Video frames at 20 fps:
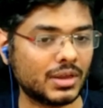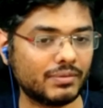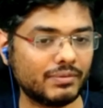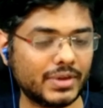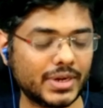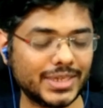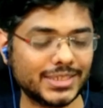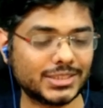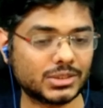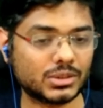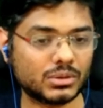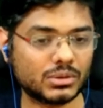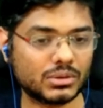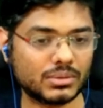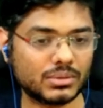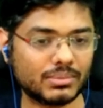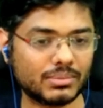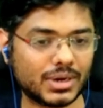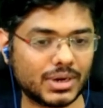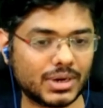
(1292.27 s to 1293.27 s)
when he
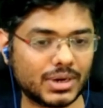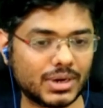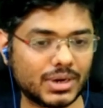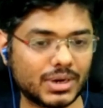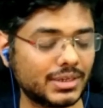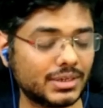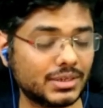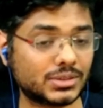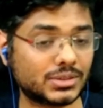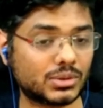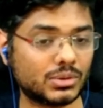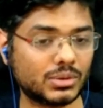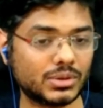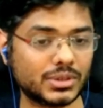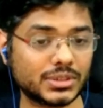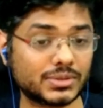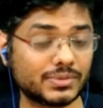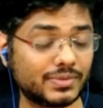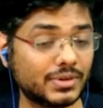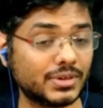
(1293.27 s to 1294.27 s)
saw Mark Taylor score
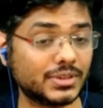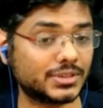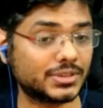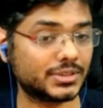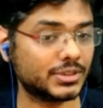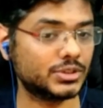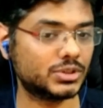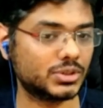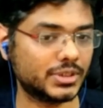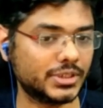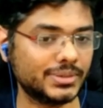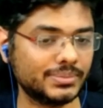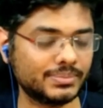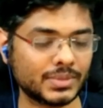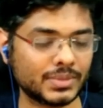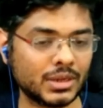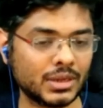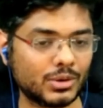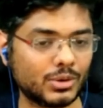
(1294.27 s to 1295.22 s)
his first century,